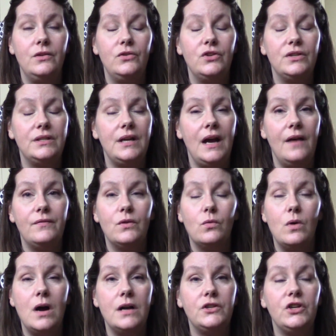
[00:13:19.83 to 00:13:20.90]
You just have to
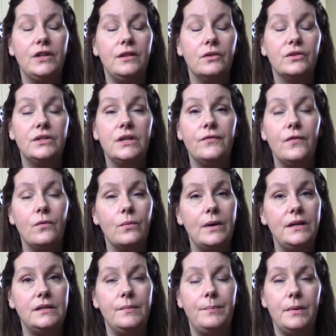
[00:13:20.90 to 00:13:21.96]
watch it. There's different
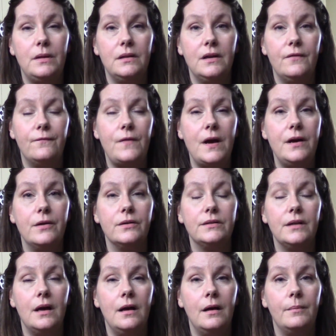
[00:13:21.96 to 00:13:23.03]
ways of building
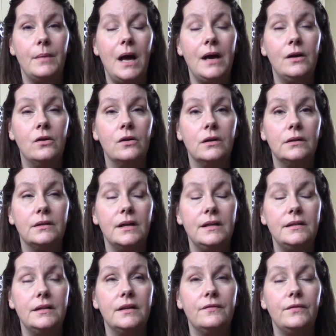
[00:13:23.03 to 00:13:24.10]
fires.
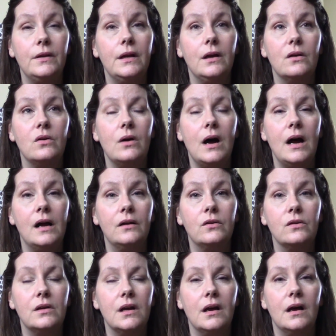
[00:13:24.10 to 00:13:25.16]
I did a video on
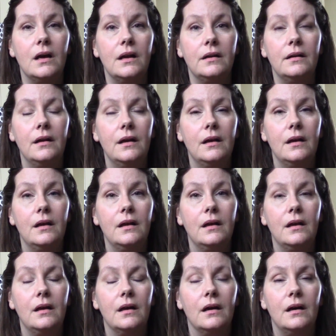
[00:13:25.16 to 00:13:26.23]
cooking on
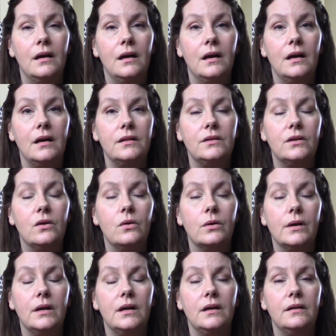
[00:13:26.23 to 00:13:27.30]

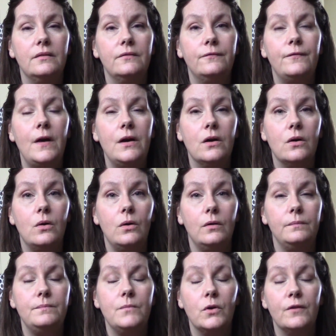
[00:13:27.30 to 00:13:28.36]
Dakota fire
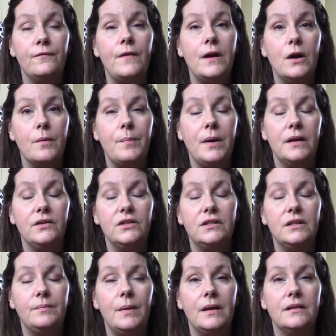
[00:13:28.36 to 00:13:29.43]
hole or fire pit,
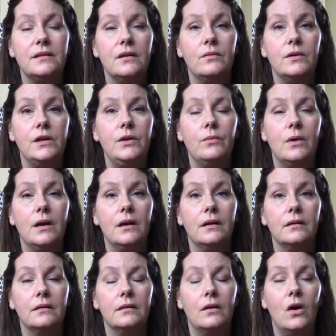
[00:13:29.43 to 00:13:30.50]
just depends on what you want
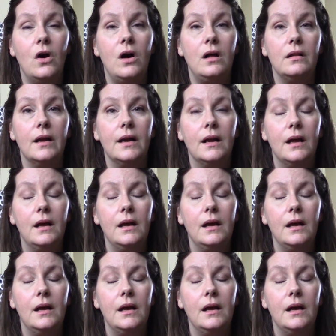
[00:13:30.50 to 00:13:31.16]
to call it.